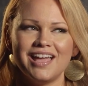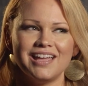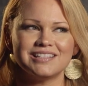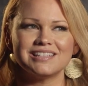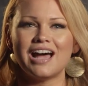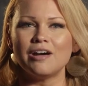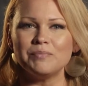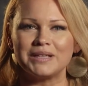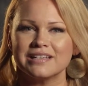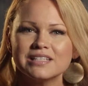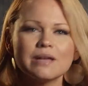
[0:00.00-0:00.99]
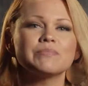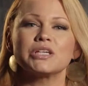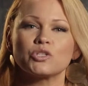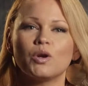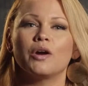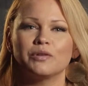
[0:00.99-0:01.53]
it's not because
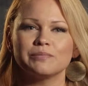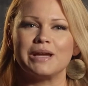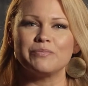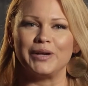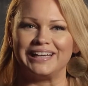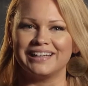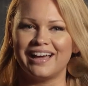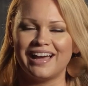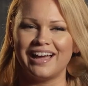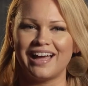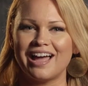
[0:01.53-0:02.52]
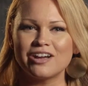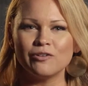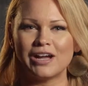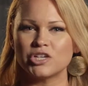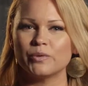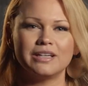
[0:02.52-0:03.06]
something's wrong with my brain. I
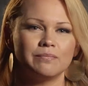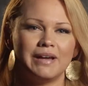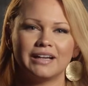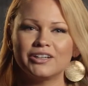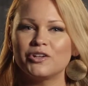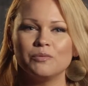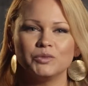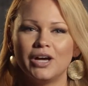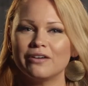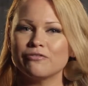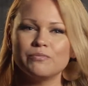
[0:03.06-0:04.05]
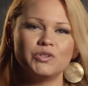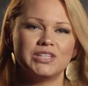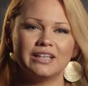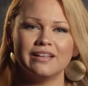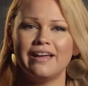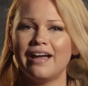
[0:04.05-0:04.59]
graduated magna cum laude from
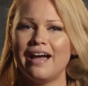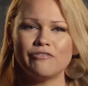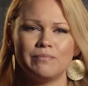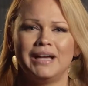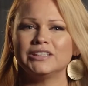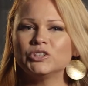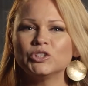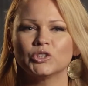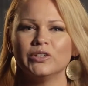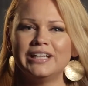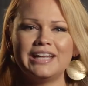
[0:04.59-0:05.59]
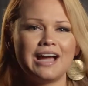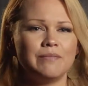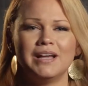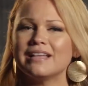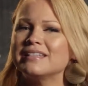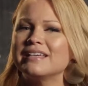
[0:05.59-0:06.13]
UCLA. I have a master's degree. I'm
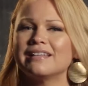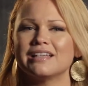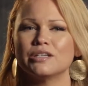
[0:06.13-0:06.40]
not saying that